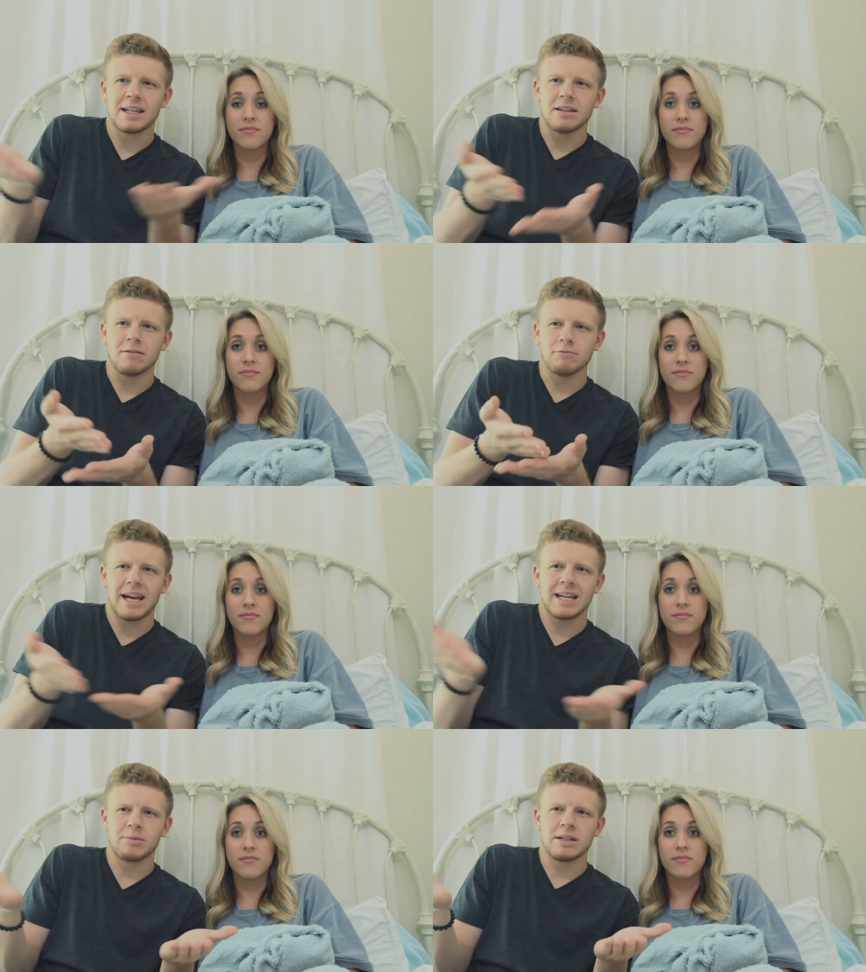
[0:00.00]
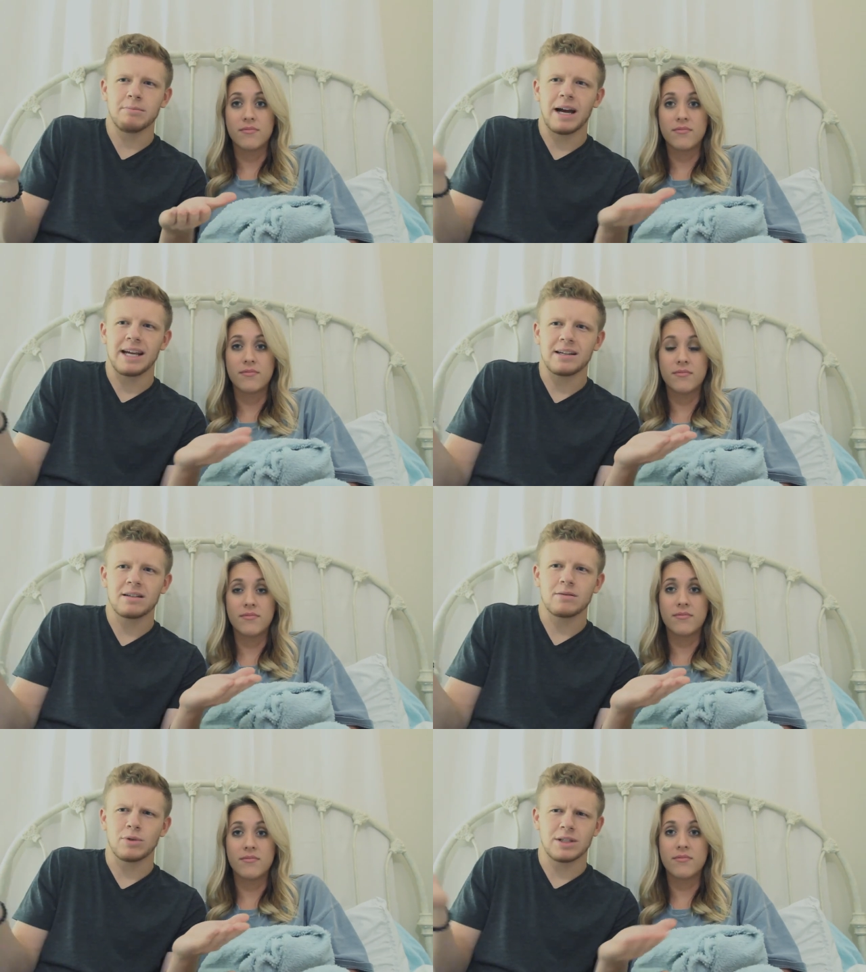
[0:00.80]
Speaker 1: then randomly Mike
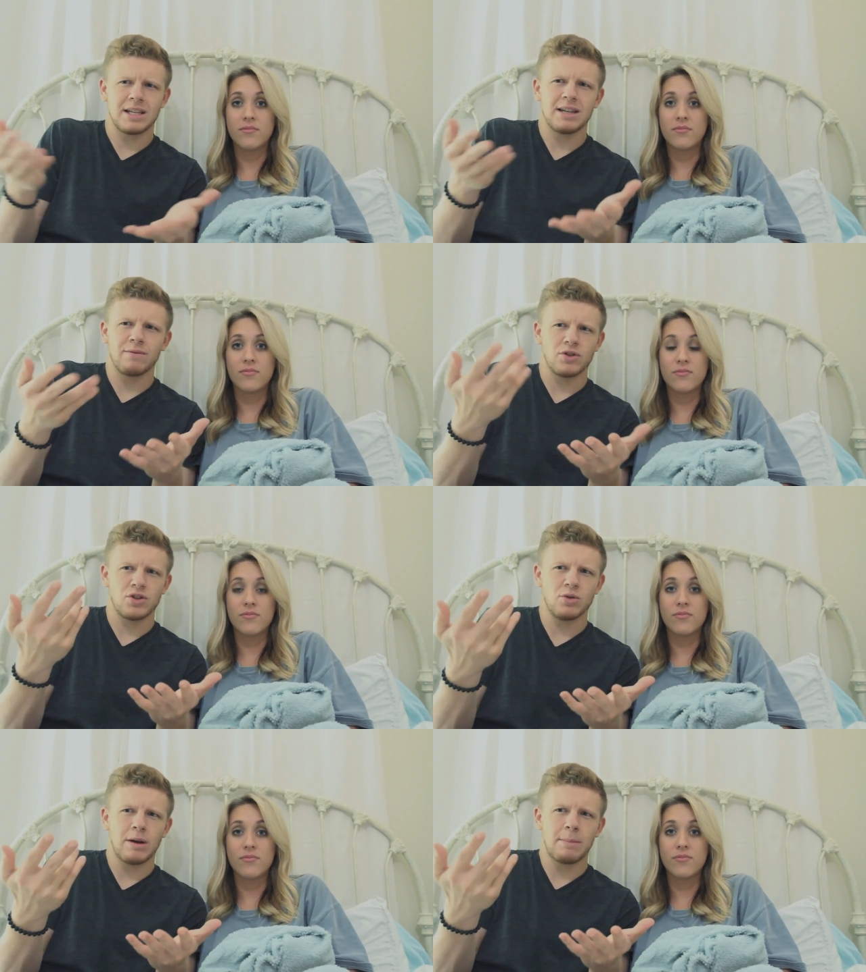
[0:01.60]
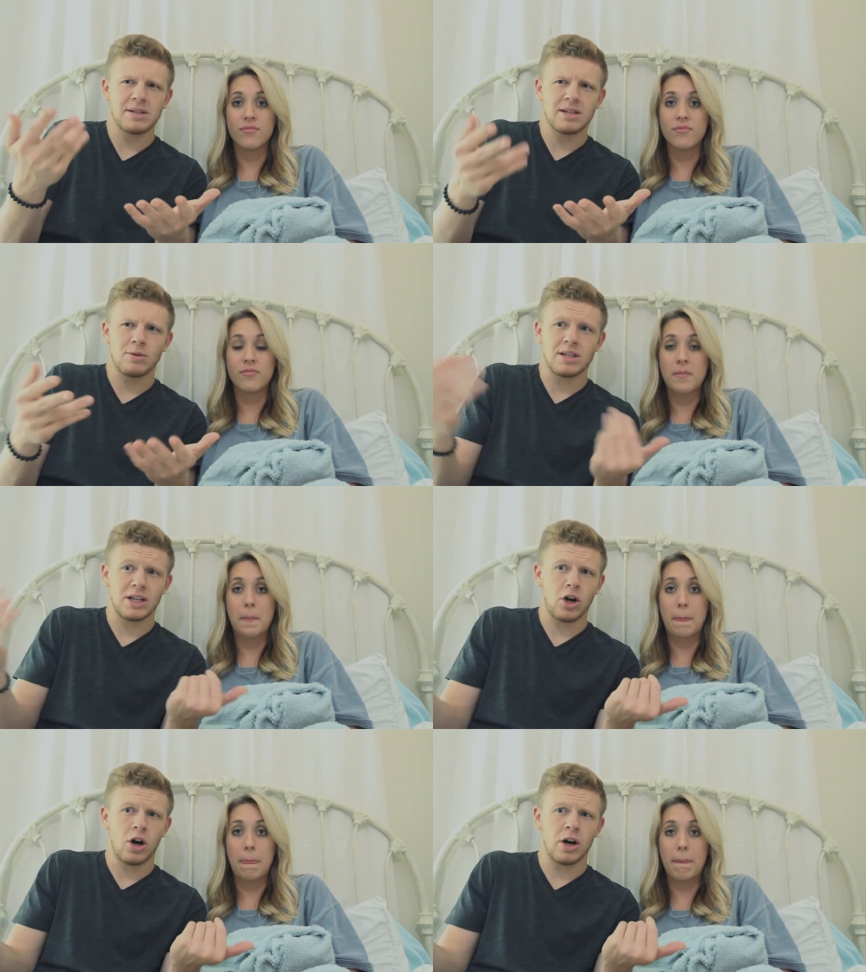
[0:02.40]
was in for 2 episodes and
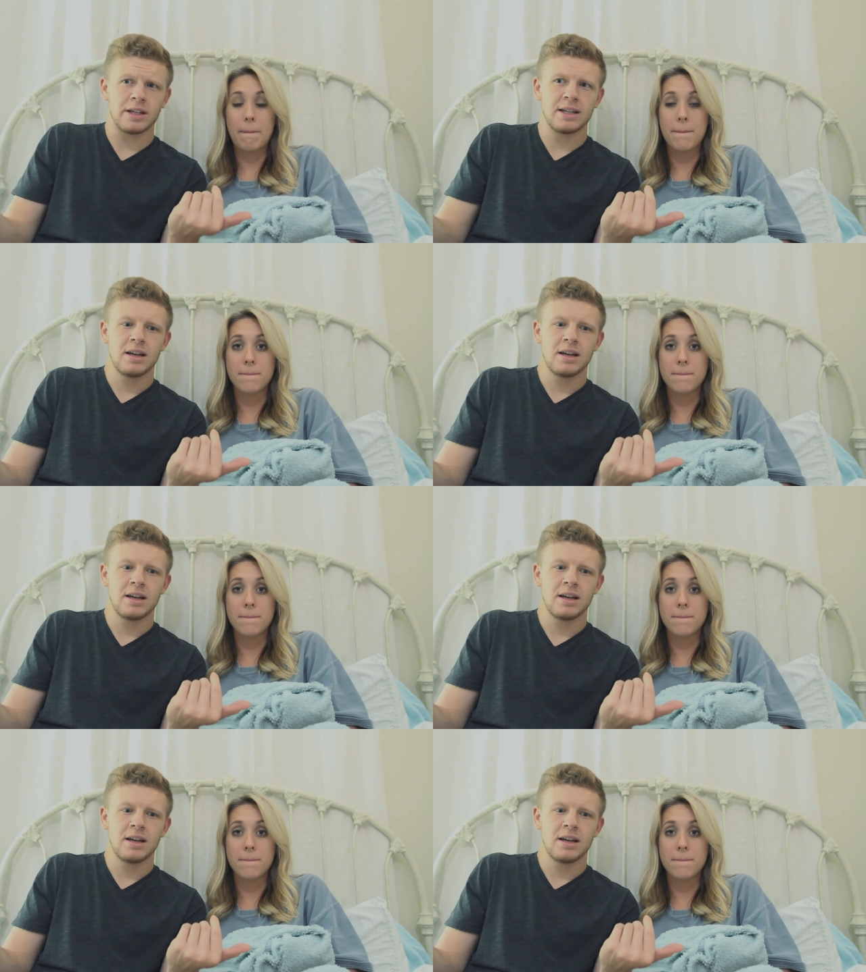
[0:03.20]
gone?